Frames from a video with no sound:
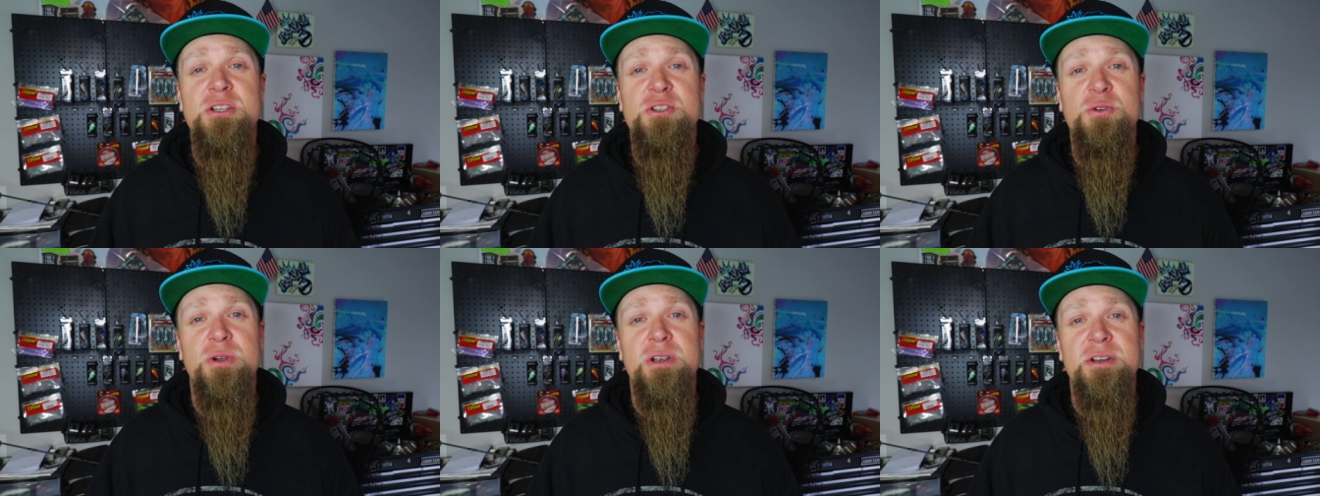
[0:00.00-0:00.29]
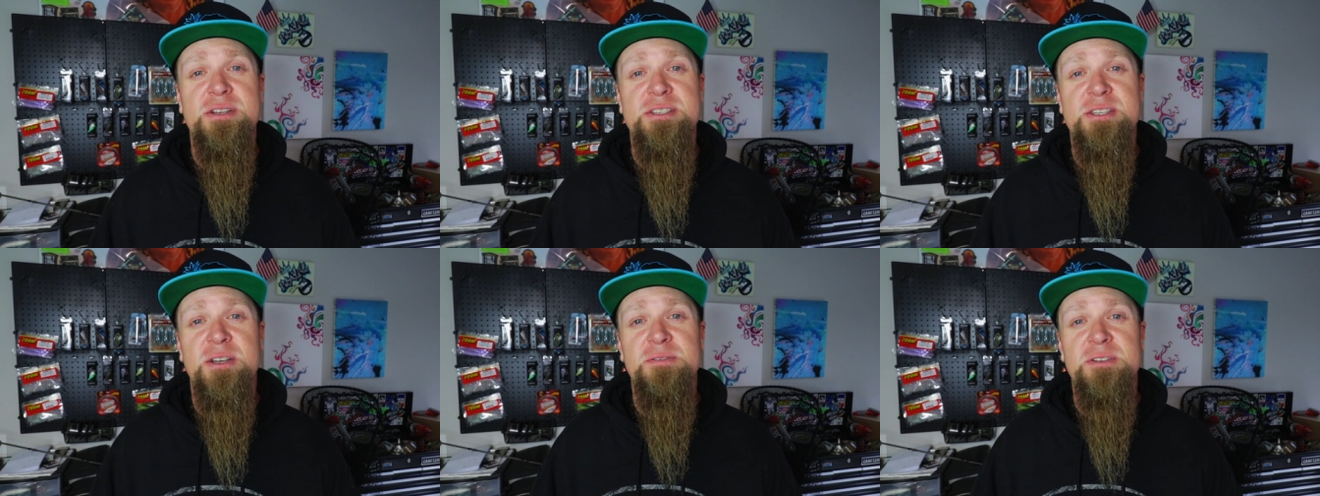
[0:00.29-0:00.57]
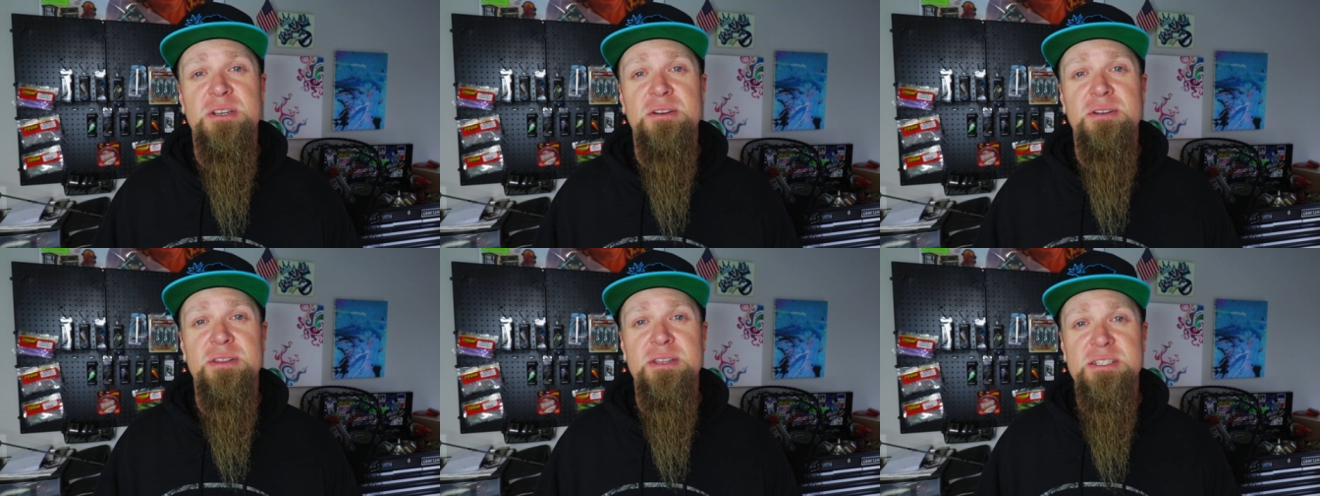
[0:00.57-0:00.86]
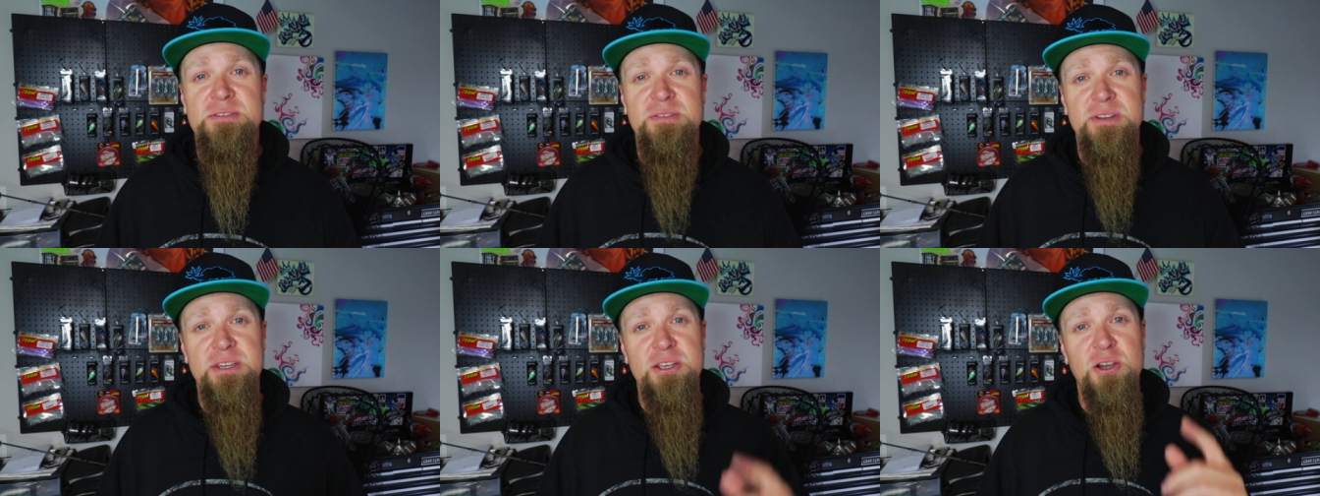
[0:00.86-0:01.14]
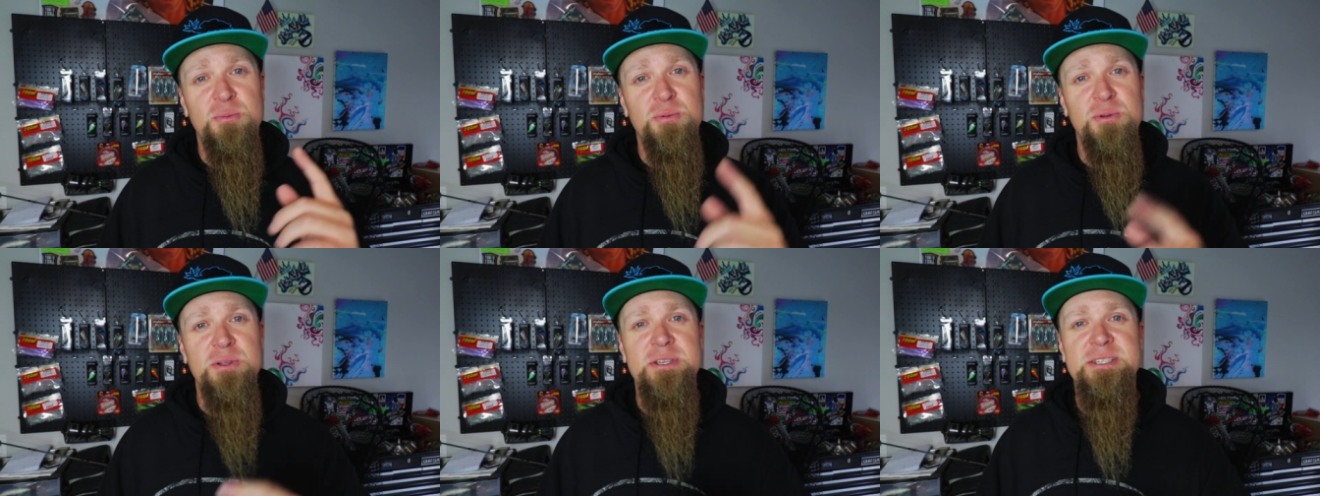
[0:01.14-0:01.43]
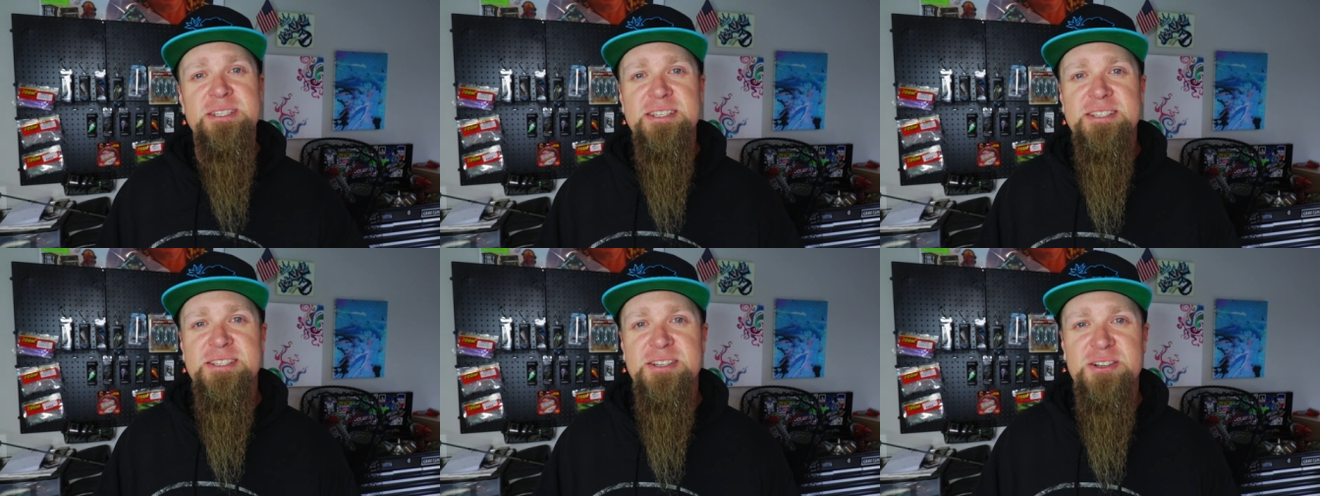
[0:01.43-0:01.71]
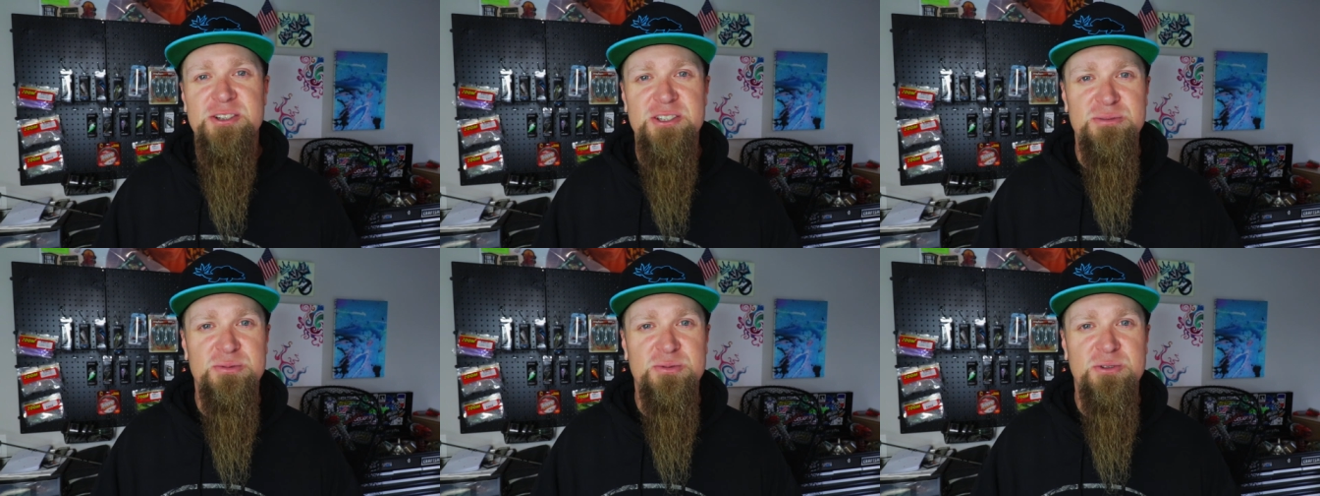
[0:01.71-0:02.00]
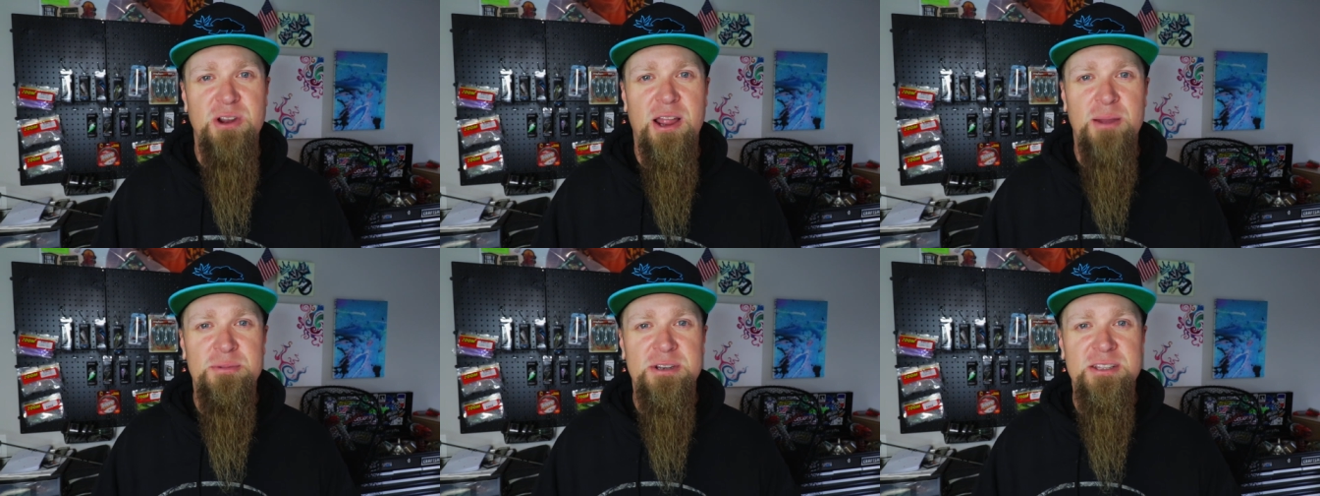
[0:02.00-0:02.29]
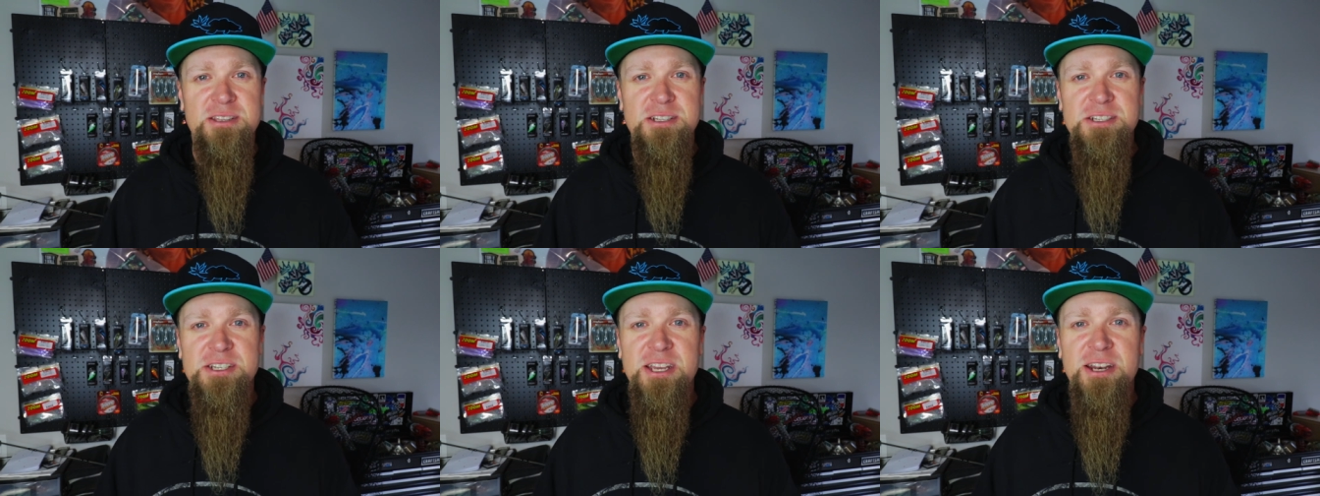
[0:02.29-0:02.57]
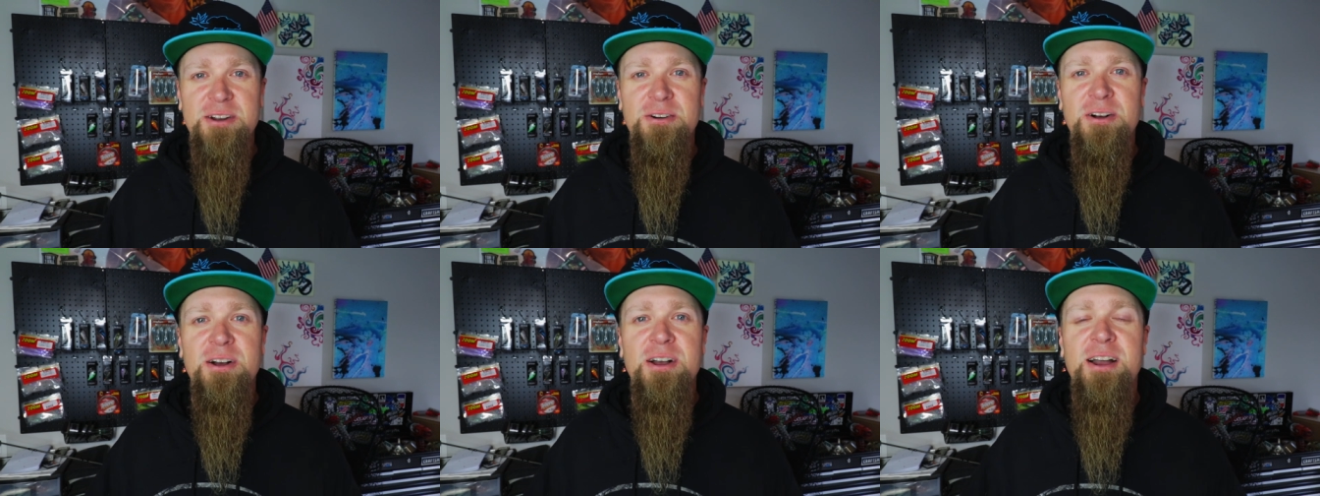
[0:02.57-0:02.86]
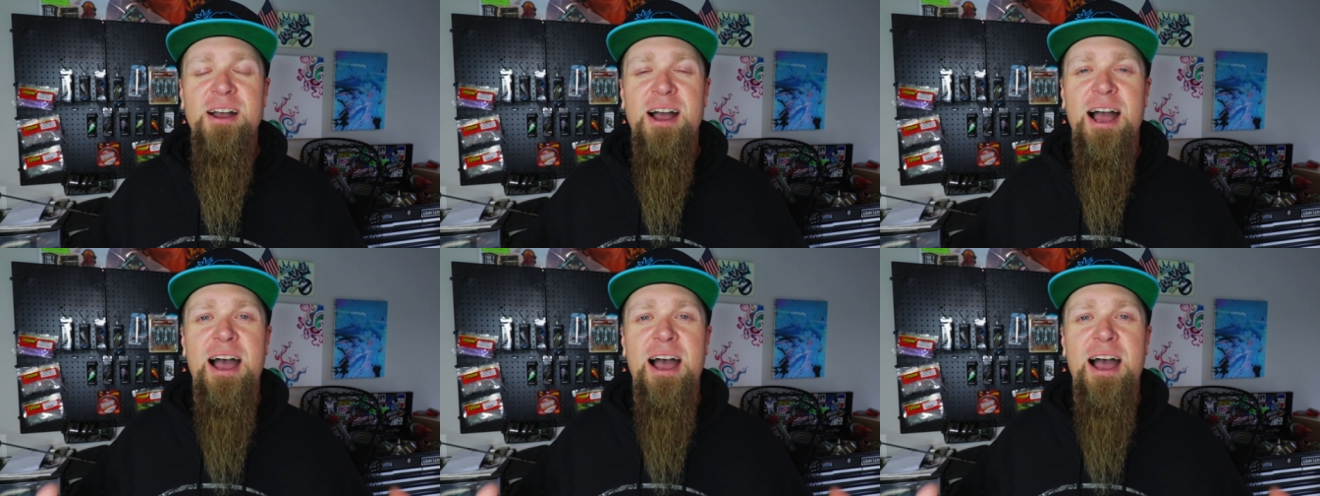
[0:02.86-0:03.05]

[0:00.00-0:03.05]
enjoy yourself during this video, please consider subscribing to the channel.